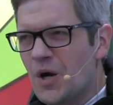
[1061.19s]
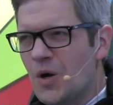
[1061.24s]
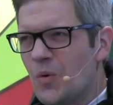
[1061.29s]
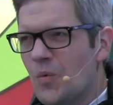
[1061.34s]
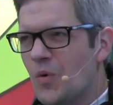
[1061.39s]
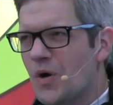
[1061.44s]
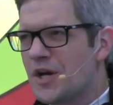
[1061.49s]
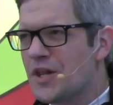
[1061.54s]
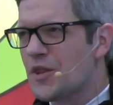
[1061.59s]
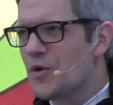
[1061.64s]

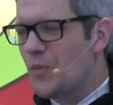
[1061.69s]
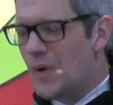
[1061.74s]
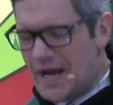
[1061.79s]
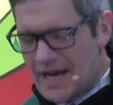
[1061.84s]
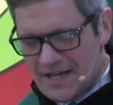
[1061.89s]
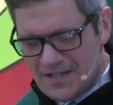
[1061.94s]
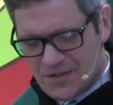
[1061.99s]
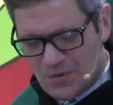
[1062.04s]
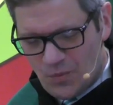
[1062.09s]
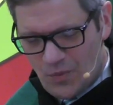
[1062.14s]
One of the
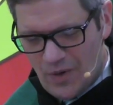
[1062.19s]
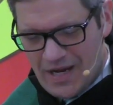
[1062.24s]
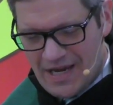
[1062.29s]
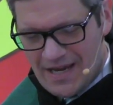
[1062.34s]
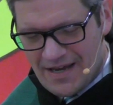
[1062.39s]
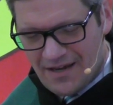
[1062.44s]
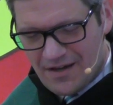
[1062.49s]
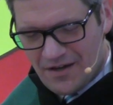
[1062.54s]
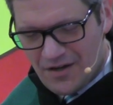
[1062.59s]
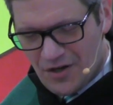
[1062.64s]
ways
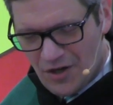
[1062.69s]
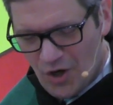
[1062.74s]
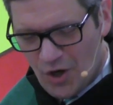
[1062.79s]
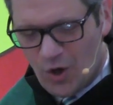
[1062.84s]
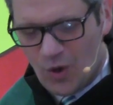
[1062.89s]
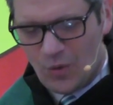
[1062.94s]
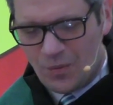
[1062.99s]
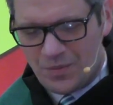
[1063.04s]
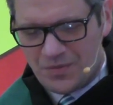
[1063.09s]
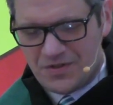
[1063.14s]
we
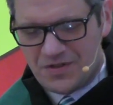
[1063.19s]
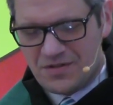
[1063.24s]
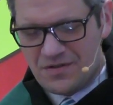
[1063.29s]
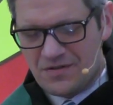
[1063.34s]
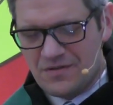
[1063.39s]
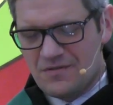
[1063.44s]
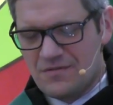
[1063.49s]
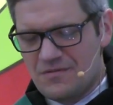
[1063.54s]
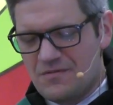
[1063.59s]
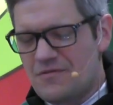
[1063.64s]
coped
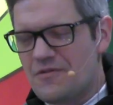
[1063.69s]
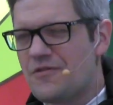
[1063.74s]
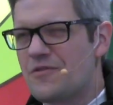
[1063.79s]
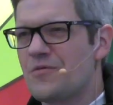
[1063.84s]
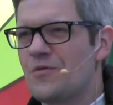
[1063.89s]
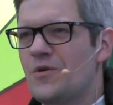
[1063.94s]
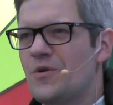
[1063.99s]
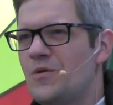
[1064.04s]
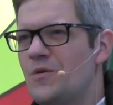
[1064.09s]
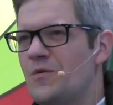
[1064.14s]

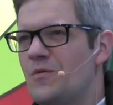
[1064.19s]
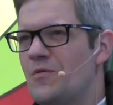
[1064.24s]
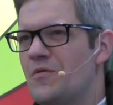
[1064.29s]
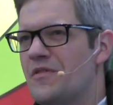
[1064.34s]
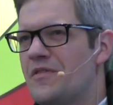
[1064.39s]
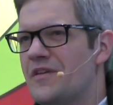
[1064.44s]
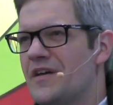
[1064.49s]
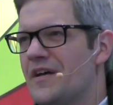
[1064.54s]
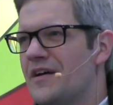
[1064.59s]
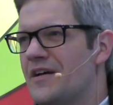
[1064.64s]

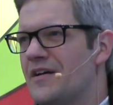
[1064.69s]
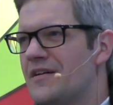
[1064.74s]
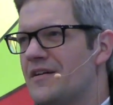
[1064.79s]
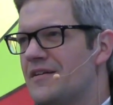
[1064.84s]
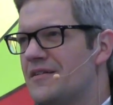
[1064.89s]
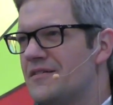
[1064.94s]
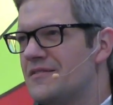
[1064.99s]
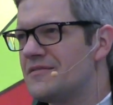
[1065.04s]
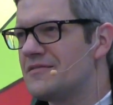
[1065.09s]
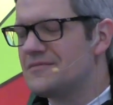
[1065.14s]
through
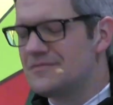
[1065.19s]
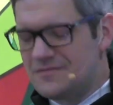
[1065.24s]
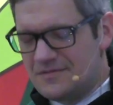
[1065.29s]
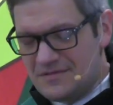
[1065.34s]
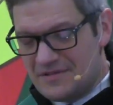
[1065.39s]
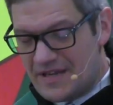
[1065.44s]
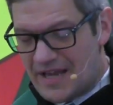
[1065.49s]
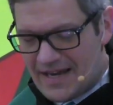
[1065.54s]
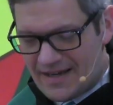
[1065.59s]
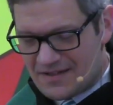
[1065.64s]
the
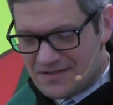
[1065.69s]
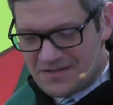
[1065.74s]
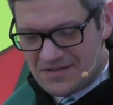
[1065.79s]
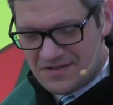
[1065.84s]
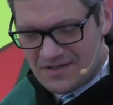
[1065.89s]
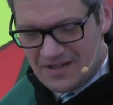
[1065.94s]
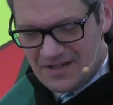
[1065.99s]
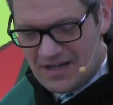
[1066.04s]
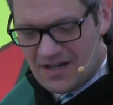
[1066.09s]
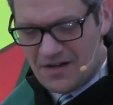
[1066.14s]

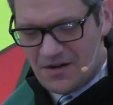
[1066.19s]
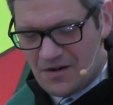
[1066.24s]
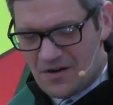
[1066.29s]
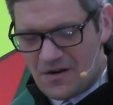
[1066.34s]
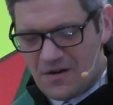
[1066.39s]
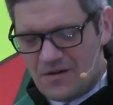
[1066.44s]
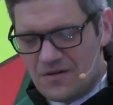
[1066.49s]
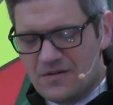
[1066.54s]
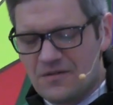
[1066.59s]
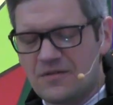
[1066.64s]
next
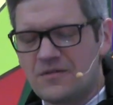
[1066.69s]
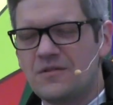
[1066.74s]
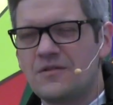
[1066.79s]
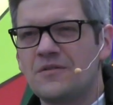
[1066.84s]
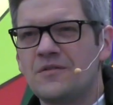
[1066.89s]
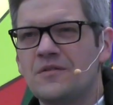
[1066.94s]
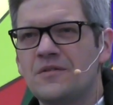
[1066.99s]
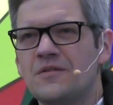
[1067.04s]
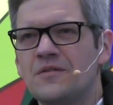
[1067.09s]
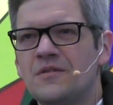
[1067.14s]
year
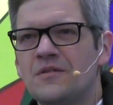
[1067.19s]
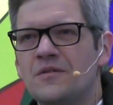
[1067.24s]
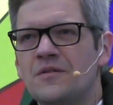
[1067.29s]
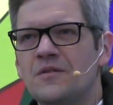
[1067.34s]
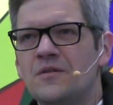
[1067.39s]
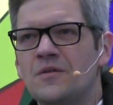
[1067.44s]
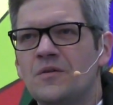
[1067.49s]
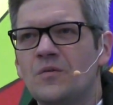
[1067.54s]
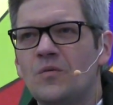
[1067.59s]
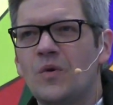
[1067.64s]

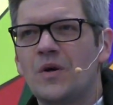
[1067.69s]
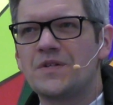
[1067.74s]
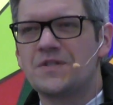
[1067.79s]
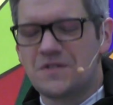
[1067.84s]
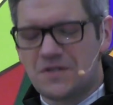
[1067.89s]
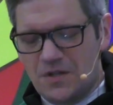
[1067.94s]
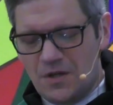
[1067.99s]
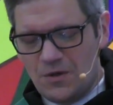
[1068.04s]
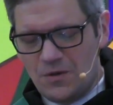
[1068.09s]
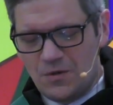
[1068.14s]
was
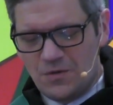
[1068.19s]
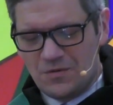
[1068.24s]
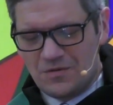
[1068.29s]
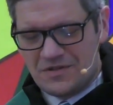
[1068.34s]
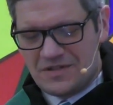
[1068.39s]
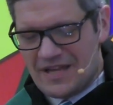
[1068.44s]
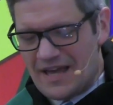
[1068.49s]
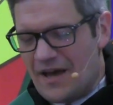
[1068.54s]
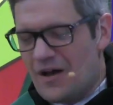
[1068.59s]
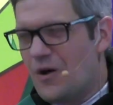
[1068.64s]
to
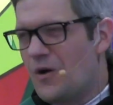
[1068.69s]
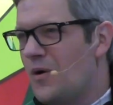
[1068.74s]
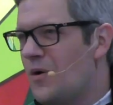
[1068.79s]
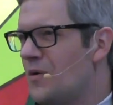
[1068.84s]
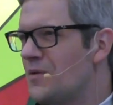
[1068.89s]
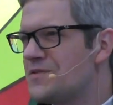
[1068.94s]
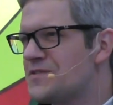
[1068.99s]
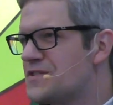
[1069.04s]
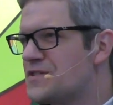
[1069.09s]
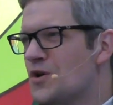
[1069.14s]

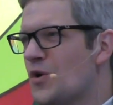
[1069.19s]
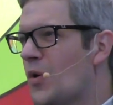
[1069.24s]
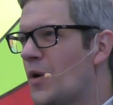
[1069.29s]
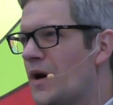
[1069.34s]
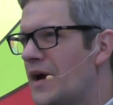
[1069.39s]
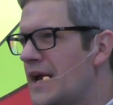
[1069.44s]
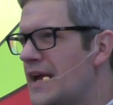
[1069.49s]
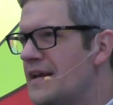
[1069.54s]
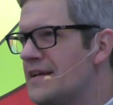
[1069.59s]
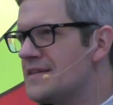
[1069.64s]
tell
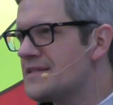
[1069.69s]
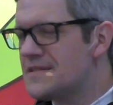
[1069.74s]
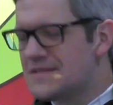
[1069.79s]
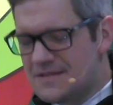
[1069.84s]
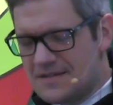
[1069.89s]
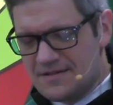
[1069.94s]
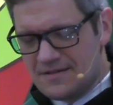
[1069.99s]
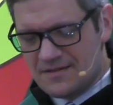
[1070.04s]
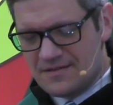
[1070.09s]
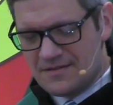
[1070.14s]
stories.